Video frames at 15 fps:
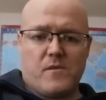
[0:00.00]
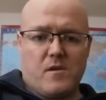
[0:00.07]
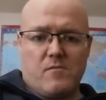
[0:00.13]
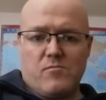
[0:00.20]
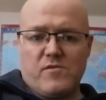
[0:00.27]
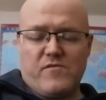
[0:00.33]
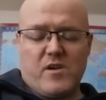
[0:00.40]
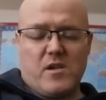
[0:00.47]
it
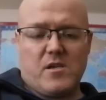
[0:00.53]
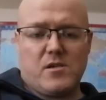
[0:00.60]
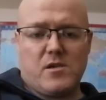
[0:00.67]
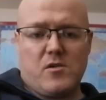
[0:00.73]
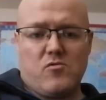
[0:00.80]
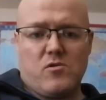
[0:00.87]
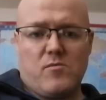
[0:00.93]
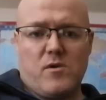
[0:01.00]
was very
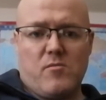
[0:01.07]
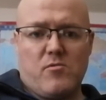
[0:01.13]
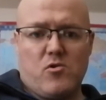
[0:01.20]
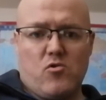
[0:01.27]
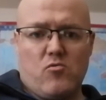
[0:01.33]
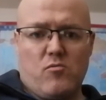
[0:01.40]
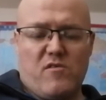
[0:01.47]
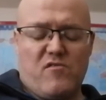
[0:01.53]
seldom I went
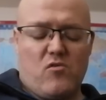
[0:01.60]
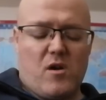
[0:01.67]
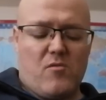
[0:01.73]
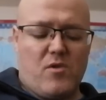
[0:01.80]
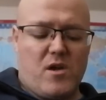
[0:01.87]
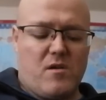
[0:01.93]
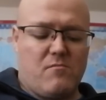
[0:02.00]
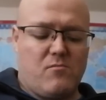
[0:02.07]
out without a
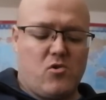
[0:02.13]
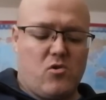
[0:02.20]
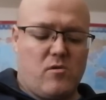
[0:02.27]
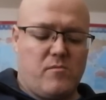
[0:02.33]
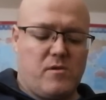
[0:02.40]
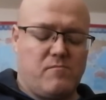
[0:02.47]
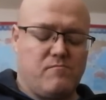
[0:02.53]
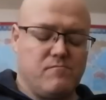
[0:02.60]
weapon, know what I
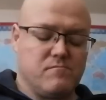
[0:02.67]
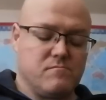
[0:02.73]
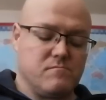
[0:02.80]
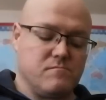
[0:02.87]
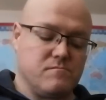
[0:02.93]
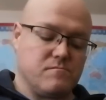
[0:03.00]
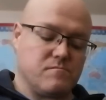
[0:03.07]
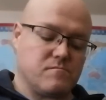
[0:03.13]

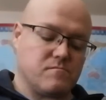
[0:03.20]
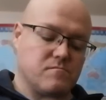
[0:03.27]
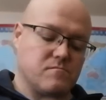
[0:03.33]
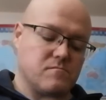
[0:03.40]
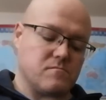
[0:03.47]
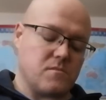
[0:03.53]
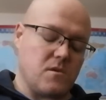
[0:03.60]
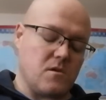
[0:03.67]

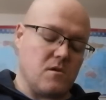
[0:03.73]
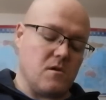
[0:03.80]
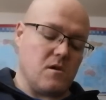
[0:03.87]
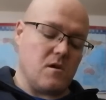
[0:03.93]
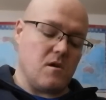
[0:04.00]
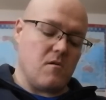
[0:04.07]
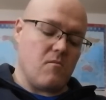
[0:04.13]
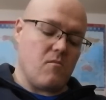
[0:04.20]

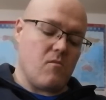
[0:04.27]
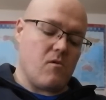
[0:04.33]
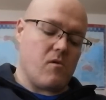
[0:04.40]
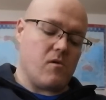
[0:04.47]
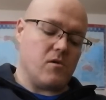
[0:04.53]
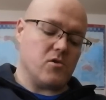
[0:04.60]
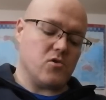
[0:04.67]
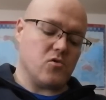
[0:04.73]
mean?
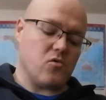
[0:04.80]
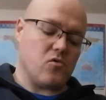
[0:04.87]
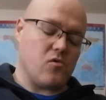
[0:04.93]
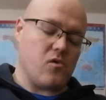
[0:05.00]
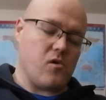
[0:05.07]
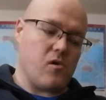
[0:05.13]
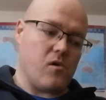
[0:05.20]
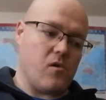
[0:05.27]
So
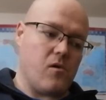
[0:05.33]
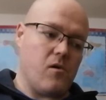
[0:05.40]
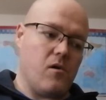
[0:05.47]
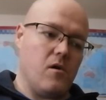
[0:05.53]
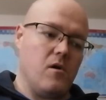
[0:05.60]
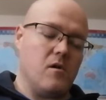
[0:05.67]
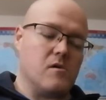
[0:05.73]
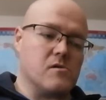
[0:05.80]

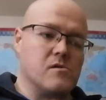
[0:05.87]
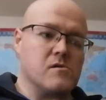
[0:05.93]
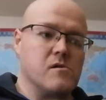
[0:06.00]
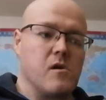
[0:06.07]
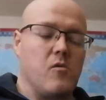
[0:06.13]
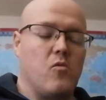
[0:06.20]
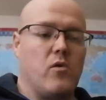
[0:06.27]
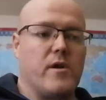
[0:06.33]

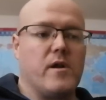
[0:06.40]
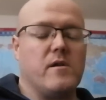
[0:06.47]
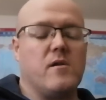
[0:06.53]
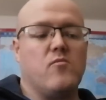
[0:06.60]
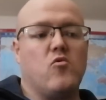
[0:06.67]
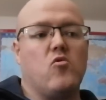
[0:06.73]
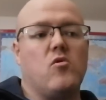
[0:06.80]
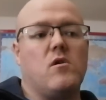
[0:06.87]
we're in the
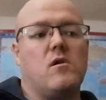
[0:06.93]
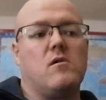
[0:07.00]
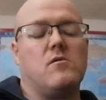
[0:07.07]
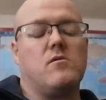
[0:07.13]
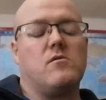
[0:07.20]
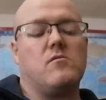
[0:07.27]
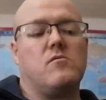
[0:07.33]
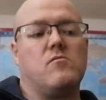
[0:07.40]
motor
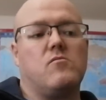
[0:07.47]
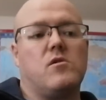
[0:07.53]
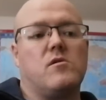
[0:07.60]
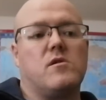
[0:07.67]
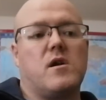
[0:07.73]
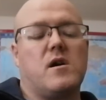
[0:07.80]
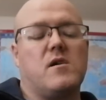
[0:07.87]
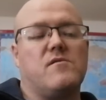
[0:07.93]
and we're
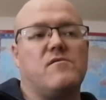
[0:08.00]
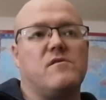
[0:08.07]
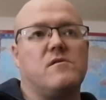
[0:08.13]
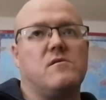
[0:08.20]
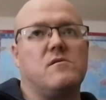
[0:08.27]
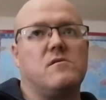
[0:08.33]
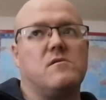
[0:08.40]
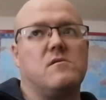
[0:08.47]

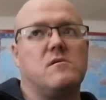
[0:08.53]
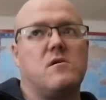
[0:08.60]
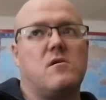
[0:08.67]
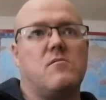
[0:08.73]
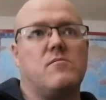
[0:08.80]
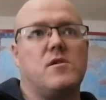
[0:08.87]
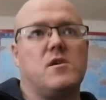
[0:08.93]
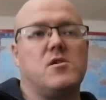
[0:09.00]
driving
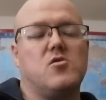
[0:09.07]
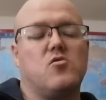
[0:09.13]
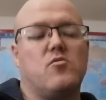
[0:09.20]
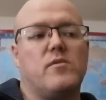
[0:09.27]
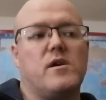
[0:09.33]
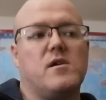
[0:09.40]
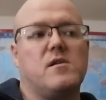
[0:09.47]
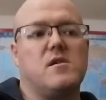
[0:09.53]
up the East
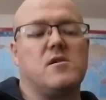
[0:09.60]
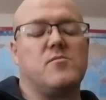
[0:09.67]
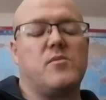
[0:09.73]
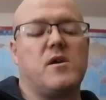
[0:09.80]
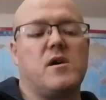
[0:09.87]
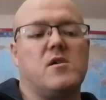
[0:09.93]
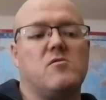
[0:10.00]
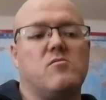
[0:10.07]
Kilbride
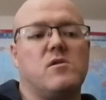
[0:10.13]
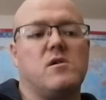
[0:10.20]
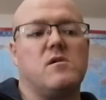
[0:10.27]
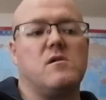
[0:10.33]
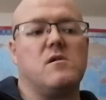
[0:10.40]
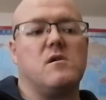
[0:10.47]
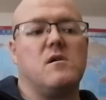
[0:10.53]
Expressway,